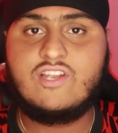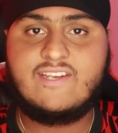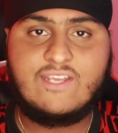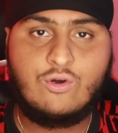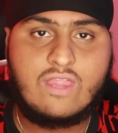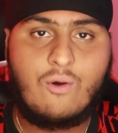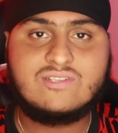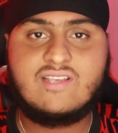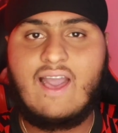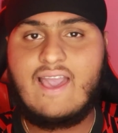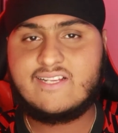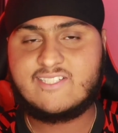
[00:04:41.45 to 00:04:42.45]
the deal that was
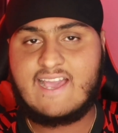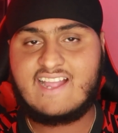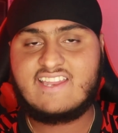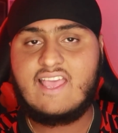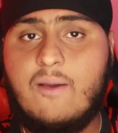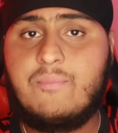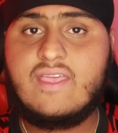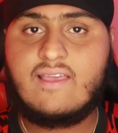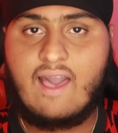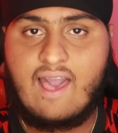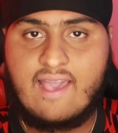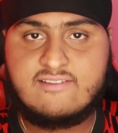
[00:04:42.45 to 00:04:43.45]
hijacked being
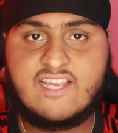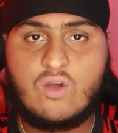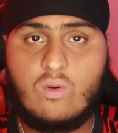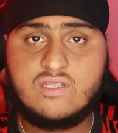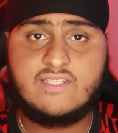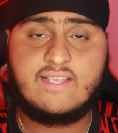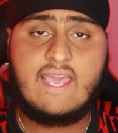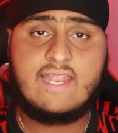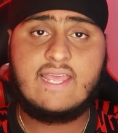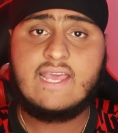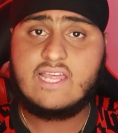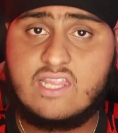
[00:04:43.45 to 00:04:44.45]
hijacked once
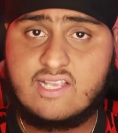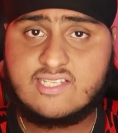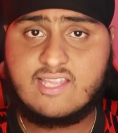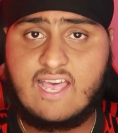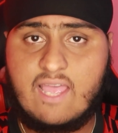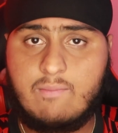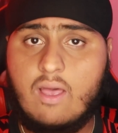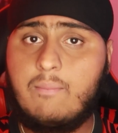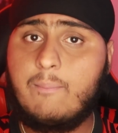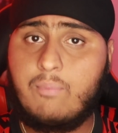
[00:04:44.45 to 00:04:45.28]
again, this time by